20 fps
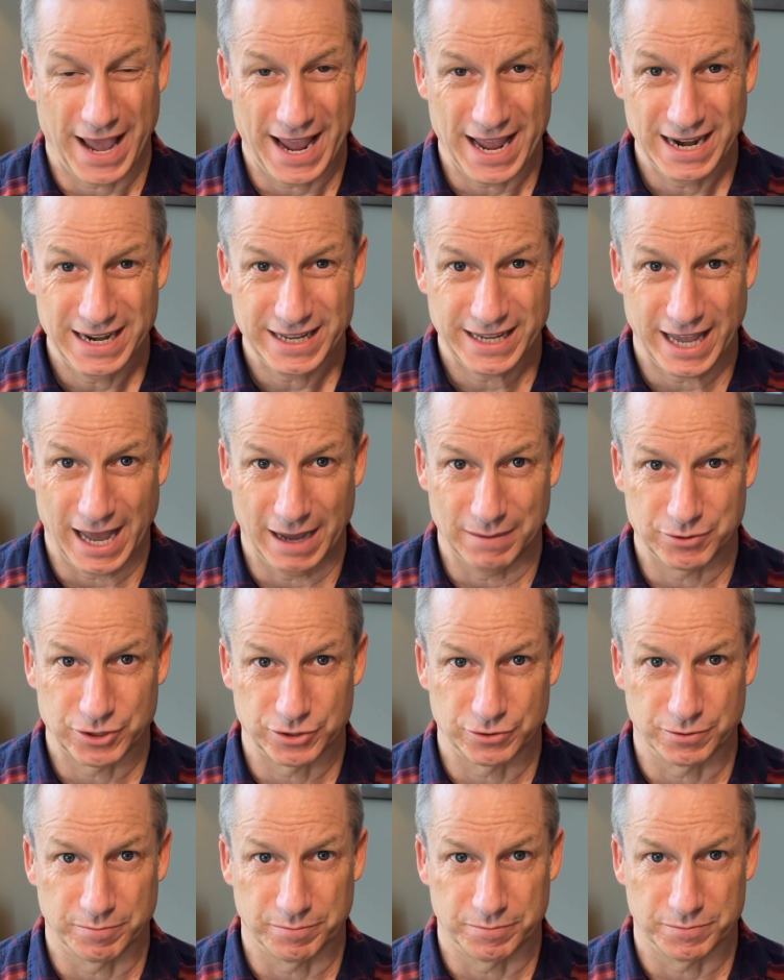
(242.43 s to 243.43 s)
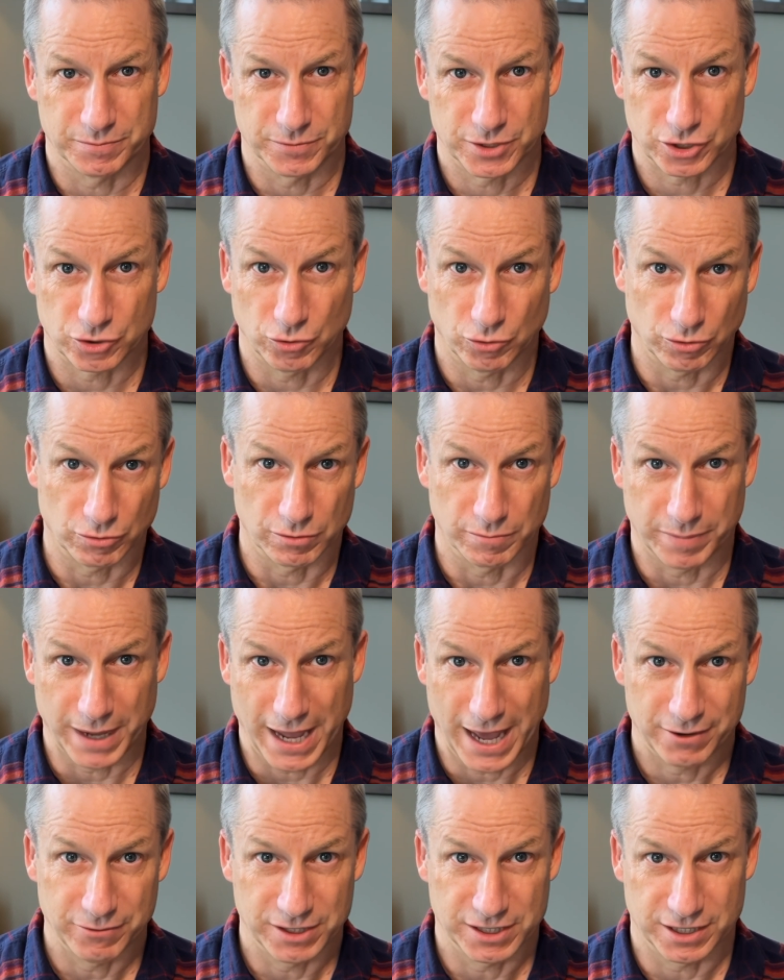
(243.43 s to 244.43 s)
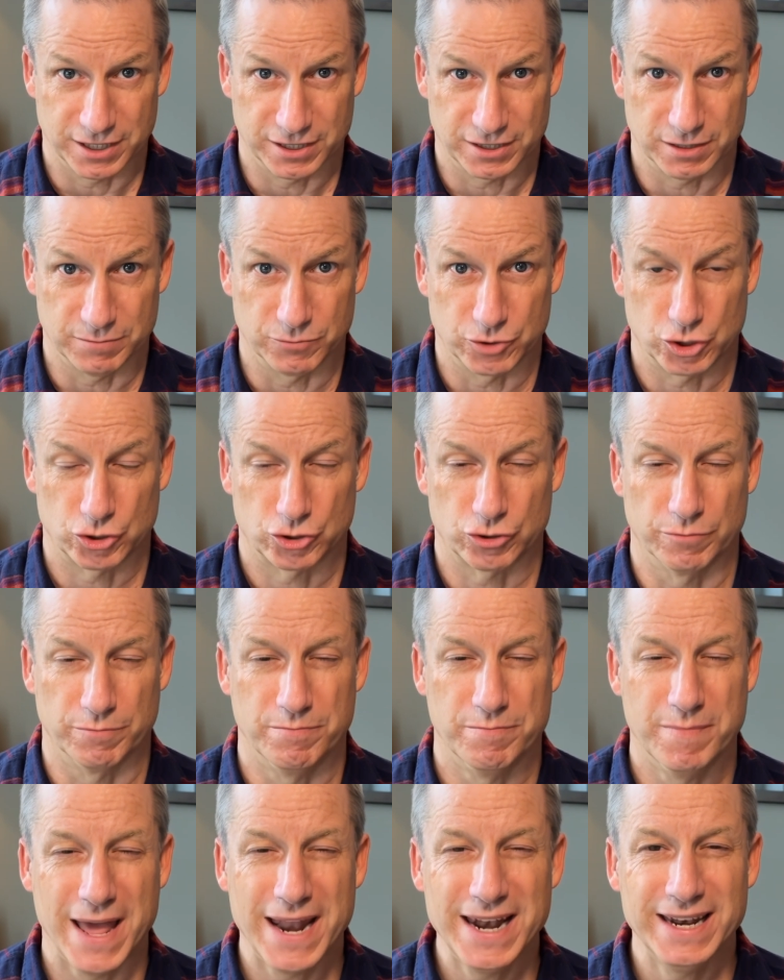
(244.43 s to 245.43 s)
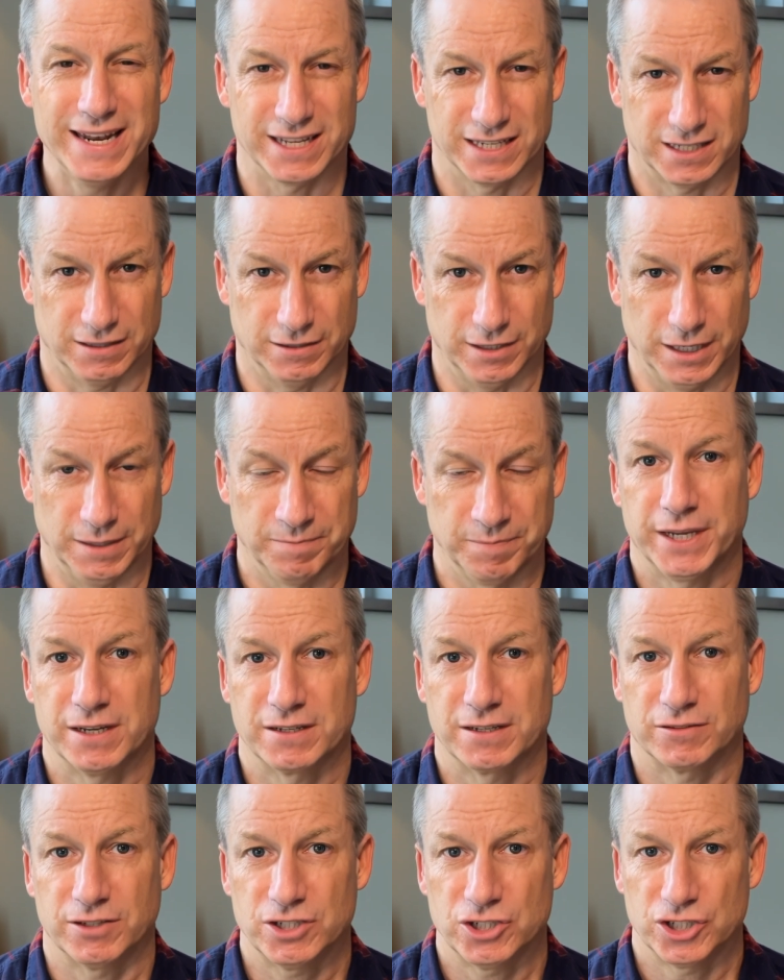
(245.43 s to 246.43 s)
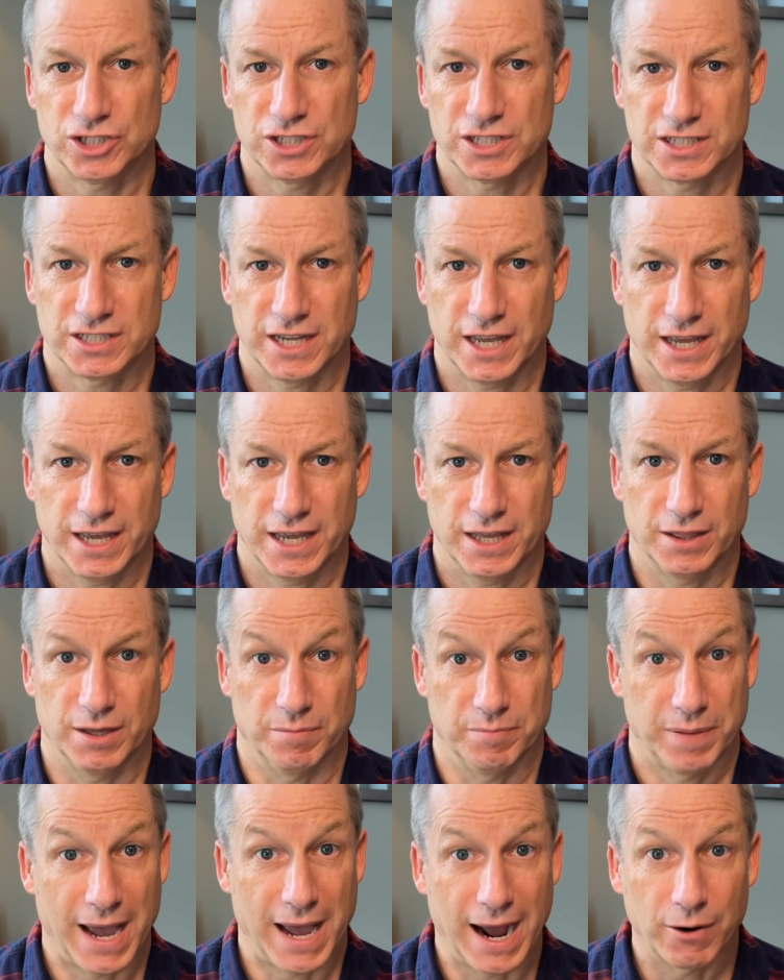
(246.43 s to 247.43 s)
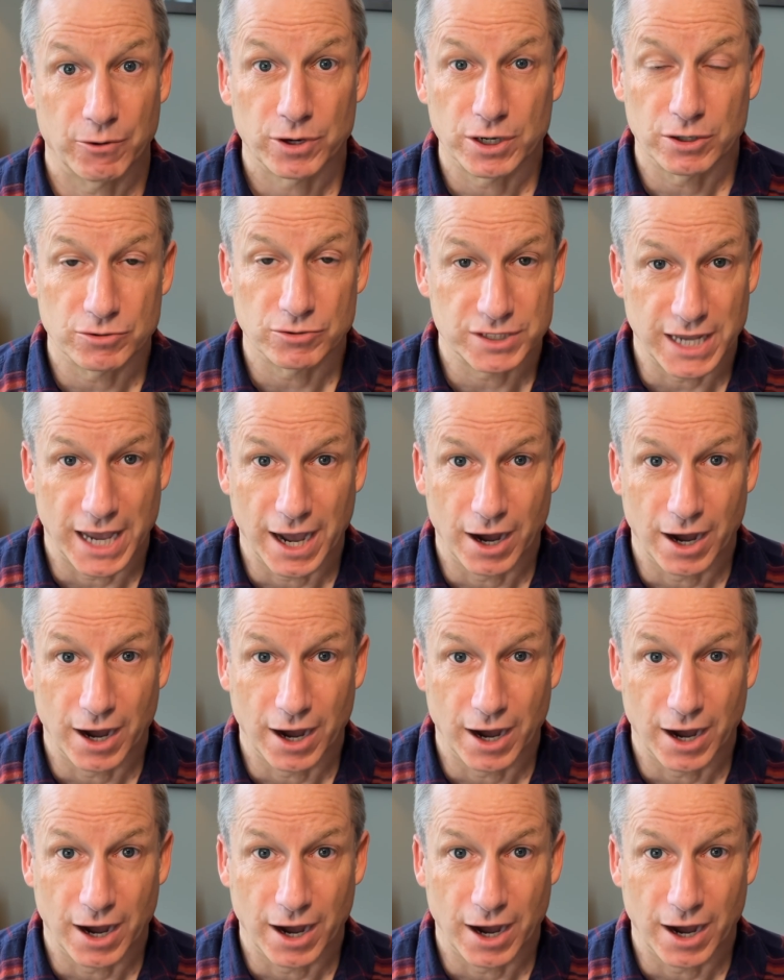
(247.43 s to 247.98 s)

handicaps your solar battery system tremendously, because let's just say the power goes